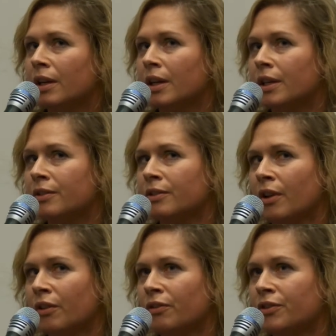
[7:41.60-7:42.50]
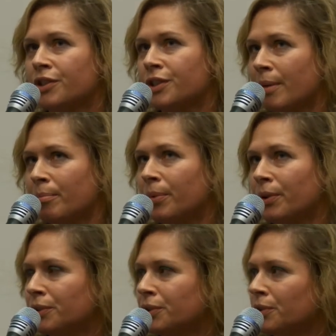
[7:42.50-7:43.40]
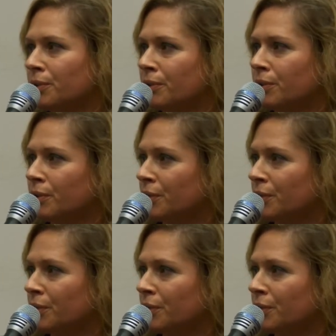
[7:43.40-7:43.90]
it's not simple to